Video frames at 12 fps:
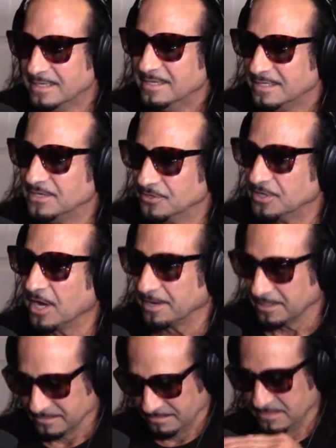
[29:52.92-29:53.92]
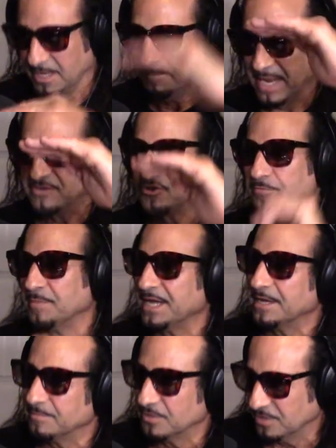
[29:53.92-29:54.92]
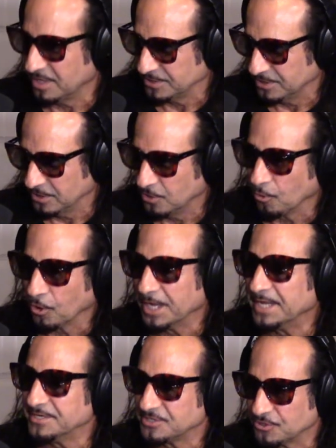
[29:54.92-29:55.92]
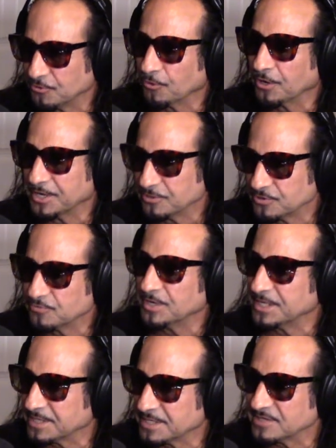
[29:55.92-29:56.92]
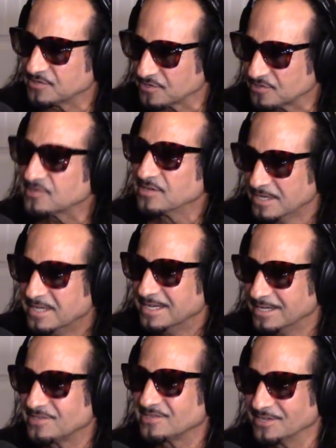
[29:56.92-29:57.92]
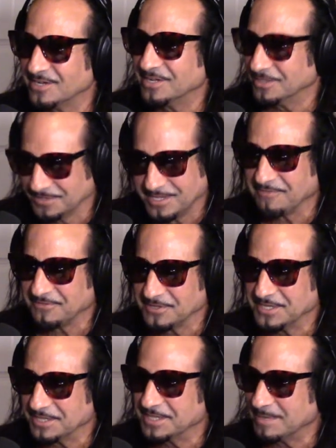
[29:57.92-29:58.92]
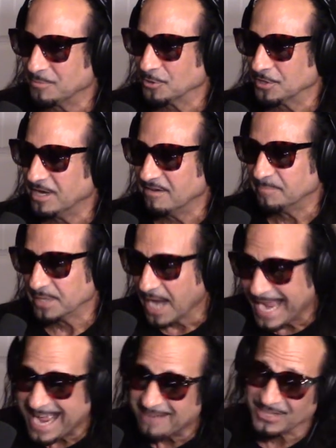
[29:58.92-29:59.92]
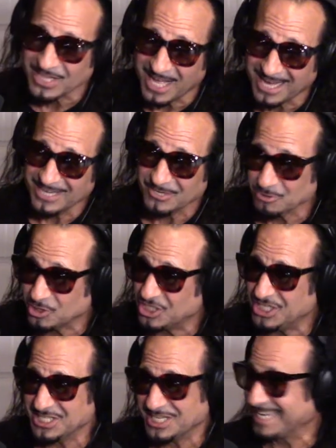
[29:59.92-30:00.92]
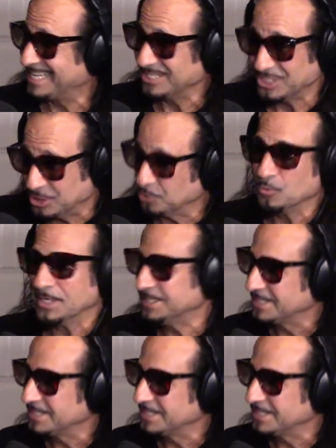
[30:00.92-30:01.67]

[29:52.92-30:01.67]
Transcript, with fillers: you know, not a, a major band, but on the lower end, touring or doing things, it's it's uh, definitely a labor of love. But I have a lot of energy, and I can do it.